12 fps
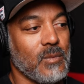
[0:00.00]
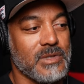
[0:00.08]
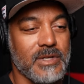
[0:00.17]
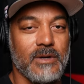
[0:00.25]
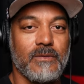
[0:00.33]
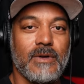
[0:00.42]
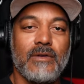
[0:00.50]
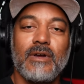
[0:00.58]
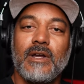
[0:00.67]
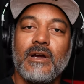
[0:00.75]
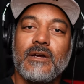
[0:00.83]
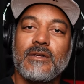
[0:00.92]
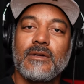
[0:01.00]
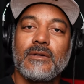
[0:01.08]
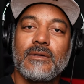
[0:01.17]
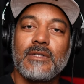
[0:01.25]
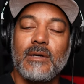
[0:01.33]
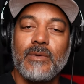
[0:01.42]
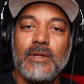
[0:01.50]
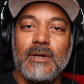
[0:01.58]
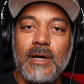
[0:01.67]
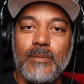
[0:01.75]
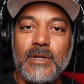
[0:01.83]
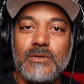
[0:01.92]
Was he your favorite character? Tell me in the
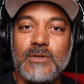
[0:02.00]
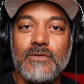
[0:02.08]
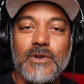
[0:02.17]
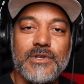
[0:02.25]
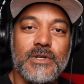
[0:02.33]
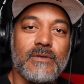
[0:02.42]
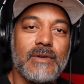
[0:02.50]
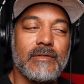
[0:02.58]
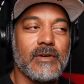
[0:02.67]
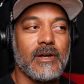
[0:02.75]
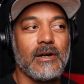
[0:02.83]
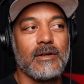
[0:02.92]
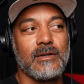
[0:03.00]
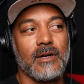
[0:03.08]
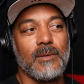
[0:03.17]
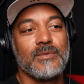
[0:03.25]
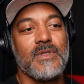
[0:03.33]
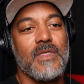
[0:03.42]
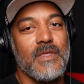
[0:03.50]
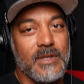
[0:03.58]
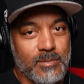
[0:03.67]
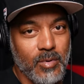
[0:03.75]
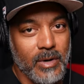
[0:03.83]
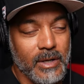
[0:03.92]
comments, was Frenchie your favorite character up to this
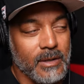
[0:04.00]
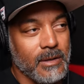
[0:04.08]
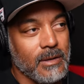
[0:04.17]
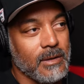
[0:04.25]
point?